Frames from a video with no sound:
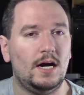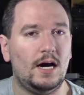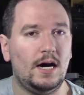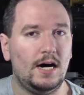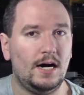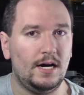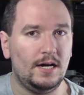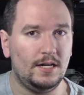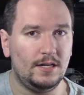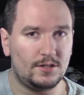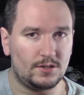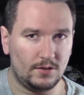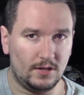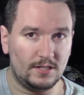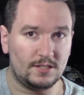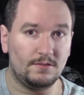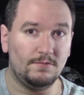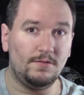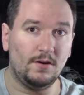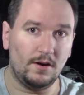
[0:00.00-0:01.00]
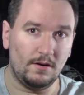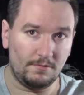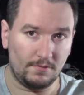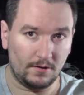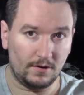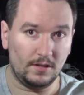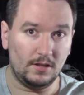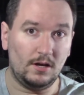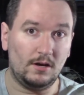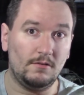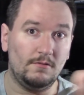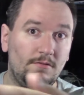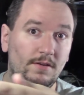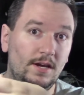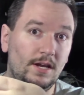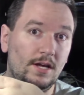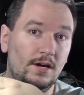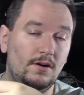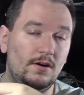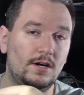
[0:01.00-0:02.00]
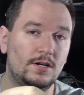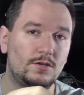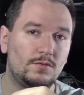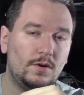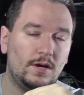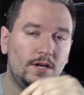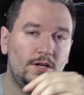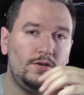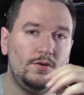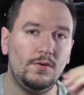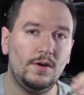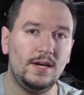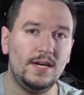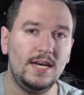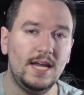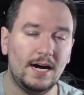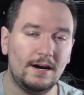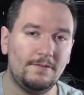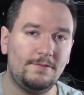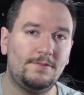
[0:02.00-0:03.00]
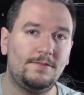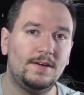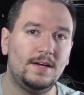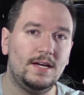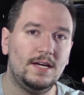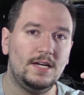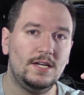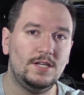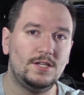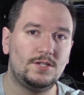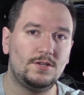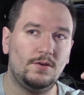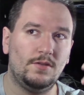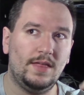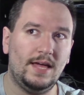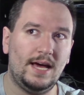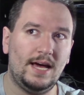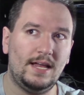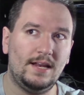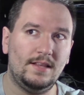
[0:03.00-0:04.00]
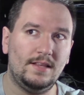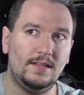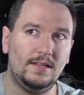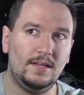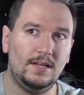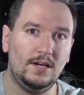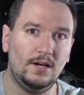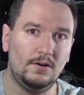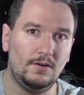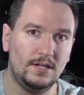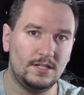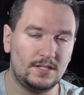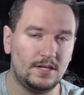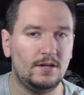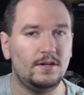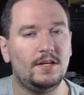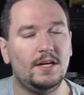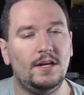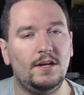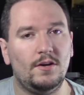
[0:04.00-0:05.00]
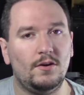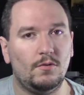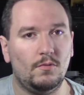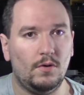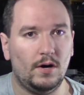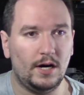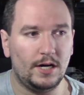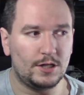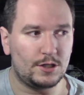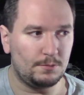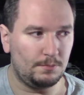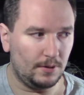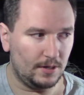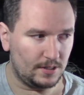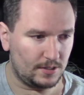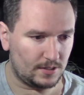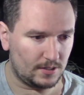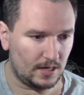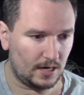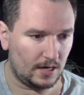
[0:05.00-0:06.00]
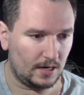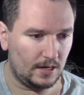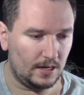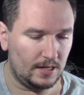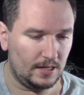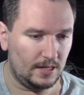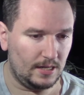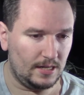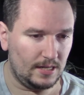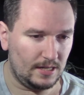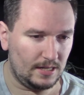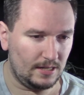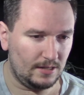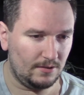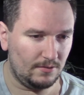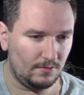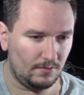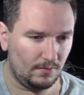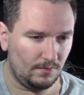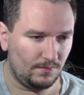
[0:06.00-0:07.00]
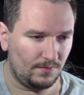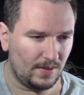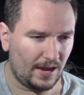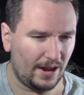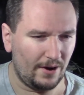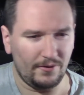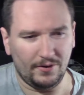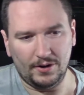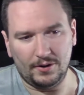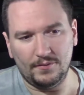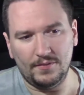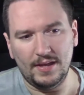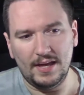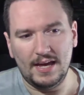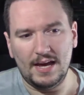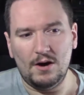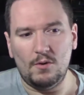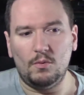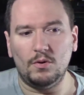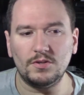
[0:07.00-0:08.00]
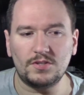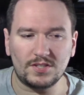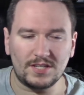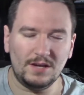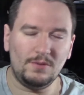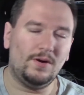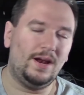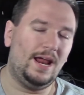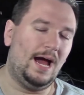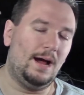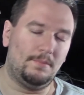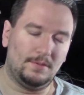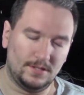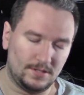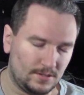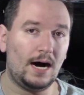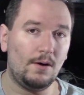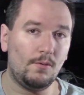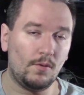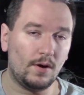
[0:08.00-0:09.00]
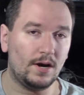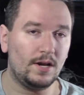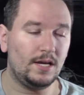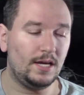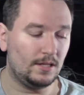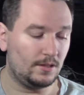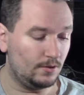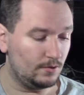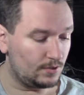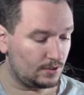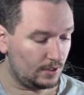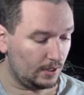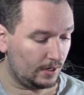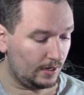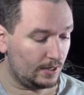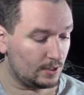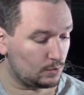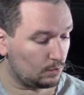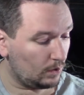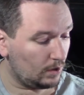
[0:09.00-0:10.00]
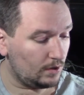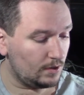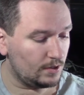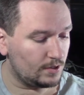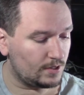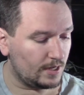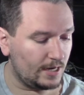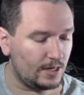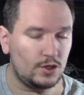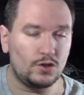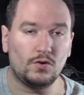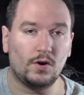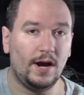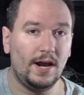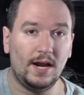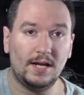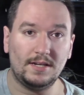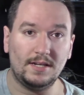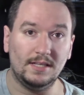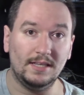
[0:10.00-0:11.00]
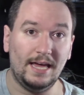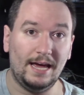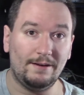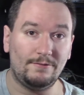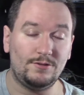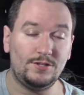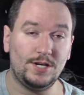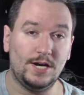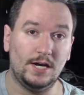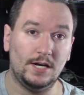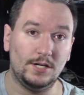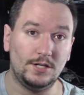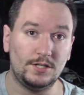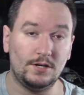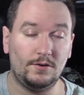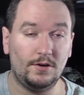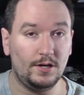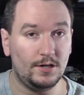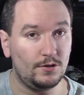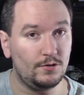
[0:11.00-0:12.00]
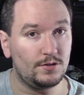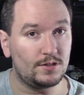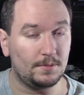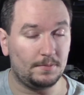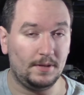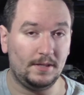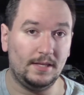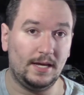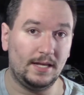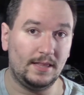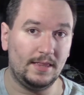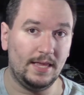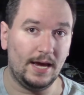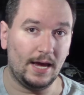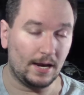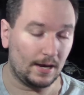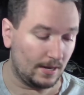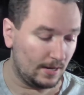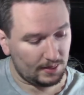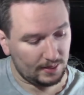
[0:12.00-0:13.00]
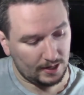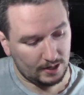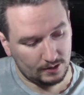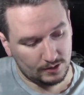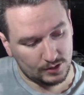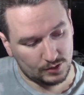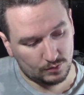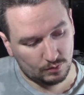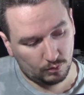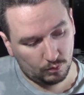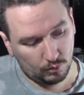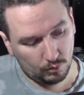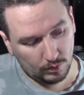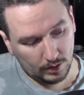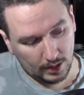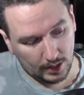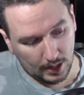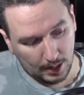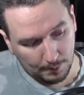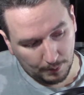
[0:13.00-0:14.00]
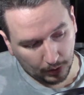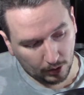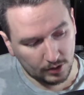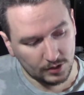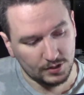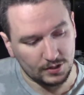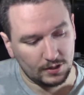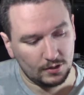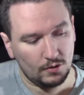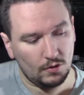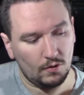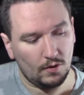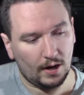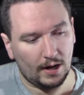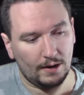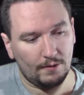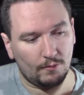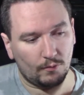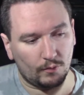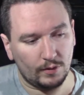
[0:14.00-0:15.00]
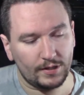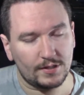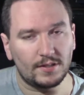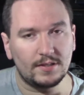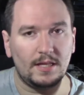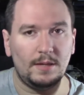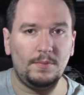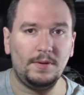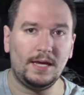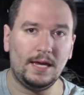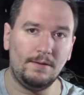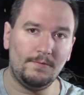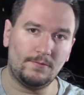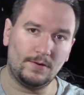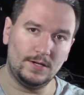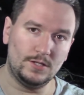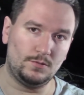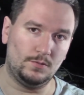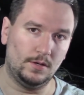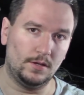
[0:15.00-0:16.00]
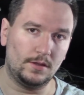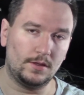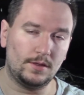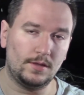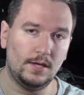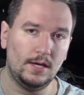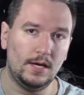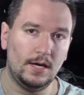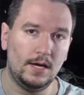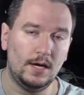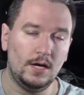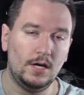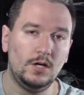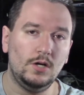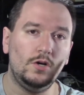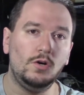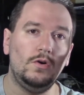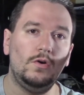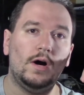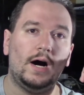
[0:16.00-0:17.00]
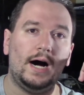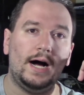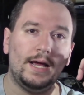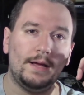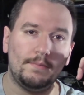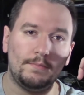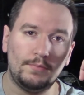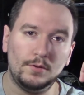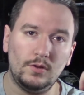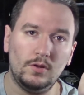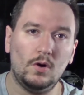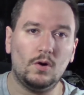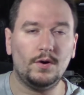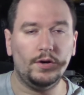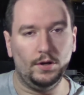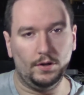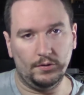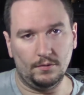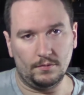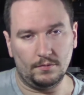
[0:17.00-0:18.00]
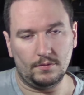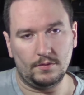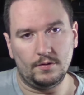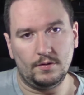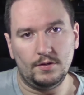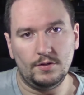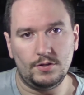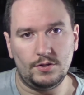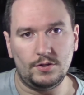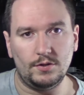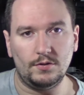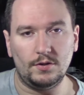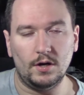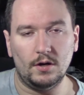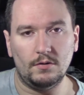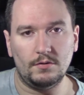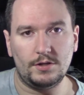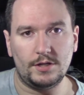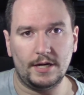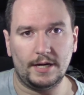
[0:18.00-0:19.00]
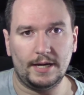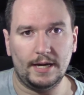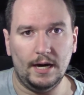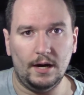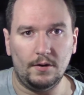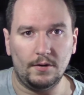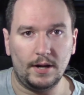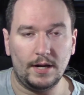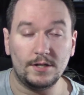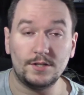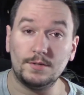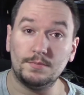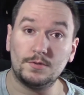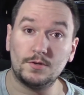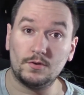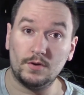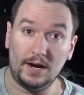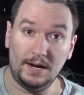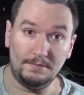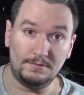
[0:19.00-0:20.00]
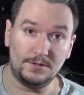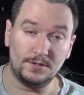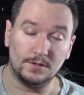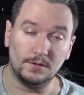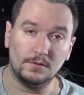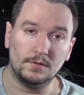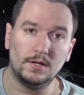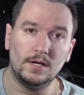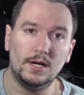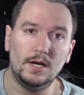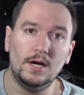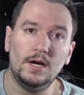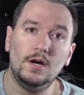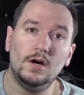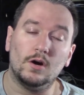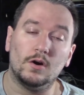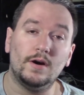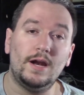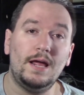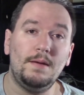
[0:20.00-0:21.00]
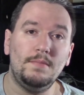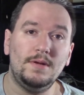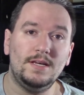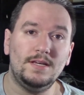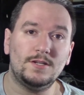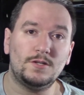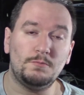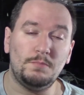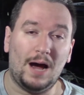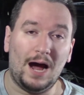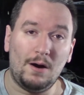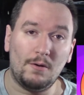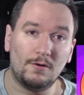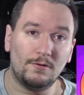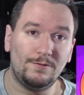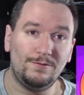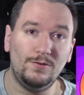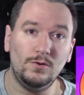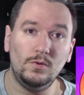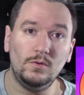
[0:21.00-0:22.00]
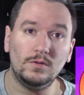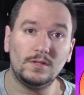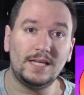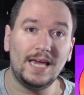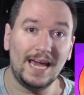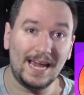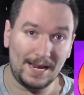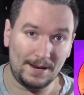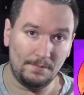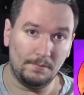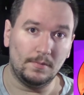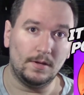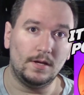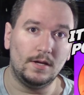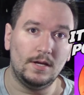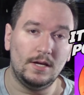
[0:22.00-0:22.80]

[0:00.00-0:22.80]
So that's a very, very long video. I just want to do enough so that, you know, it's entertaining to watch, but it's not. I don't know. We'll see what happens. I want to get those done, as well as a try not to laugh challenge. I'm going to do something like that. There's a person who I recently became friends with, who I implore you to go check out and subscribe to. Her name is Powerful Game,